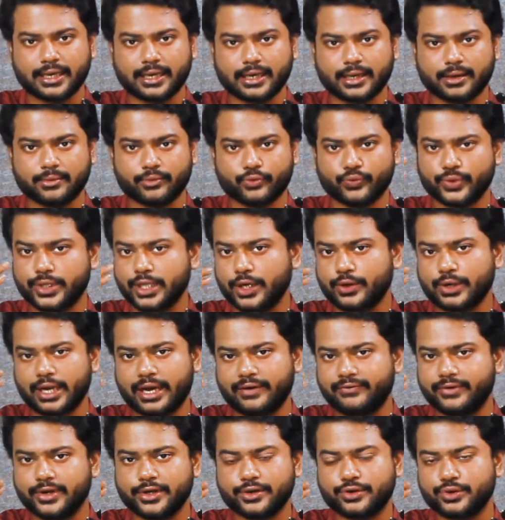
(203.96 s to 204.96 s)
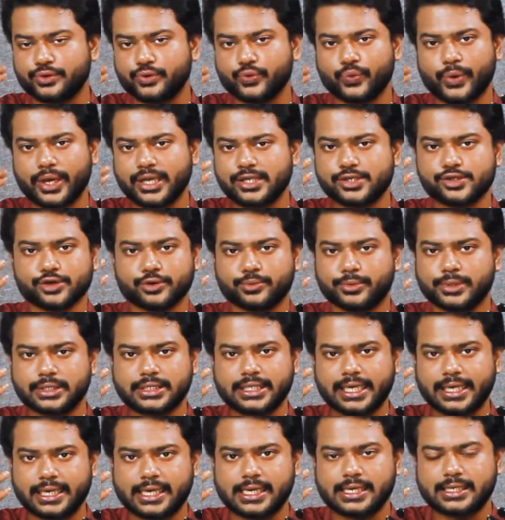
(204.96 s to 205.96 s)
without having to waste so
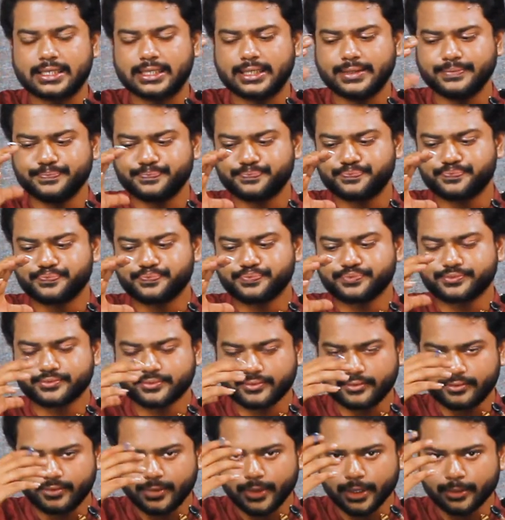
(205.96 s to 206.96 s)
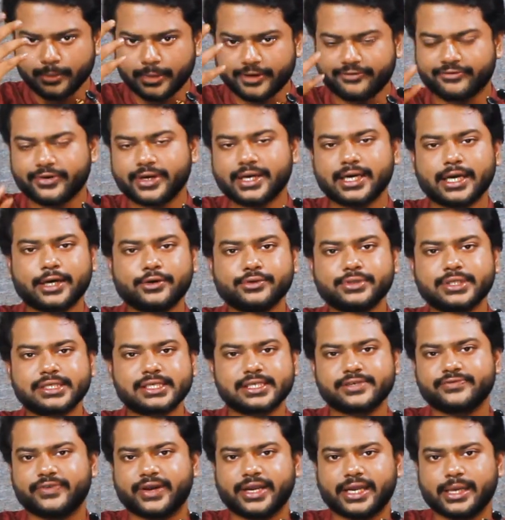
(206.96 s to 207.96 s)
much energy. But for now,
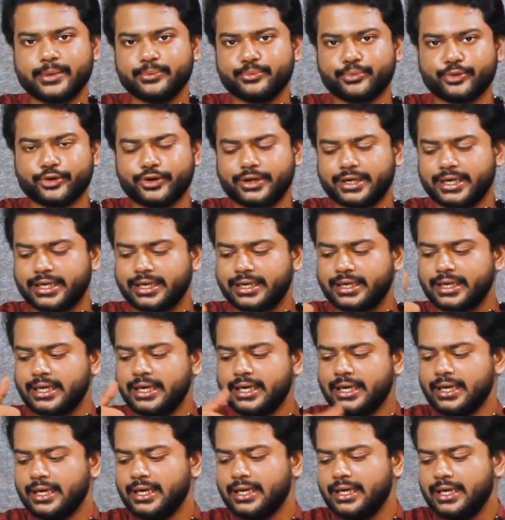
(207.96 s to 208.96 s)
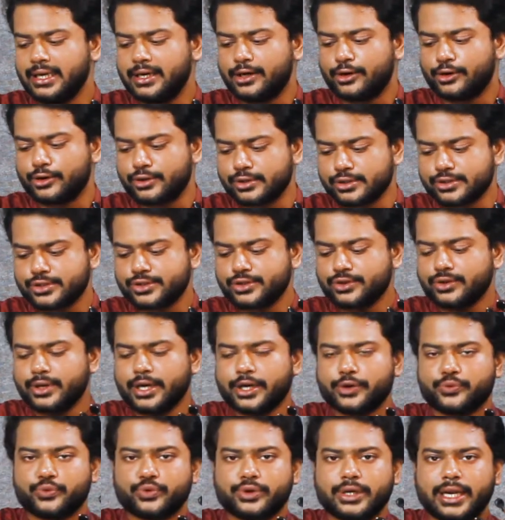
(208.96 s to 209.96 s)
this is very important. Also,
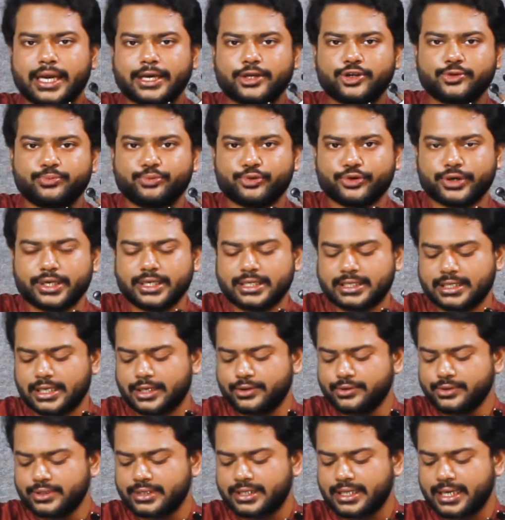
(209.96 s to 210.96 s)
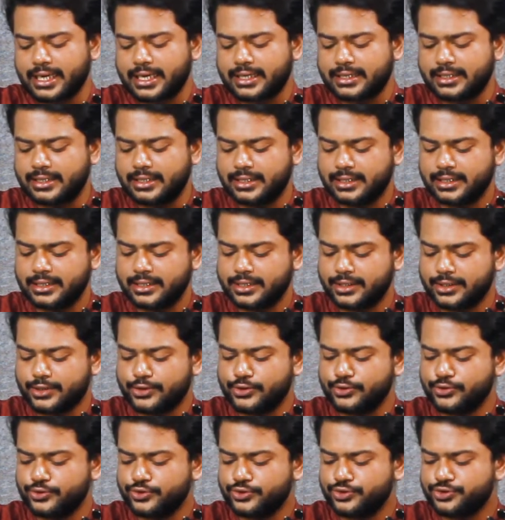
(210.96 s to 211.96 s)
I would like to point out that
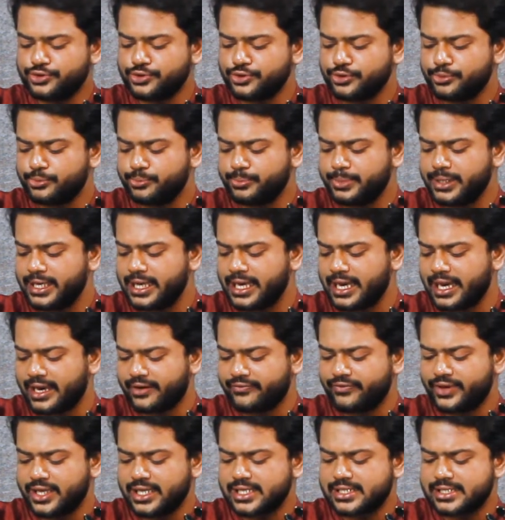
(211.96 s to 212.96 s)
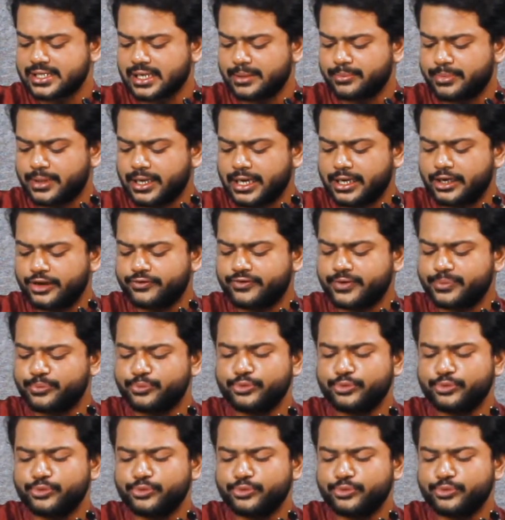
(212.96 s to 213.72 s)
you should be having some kind of a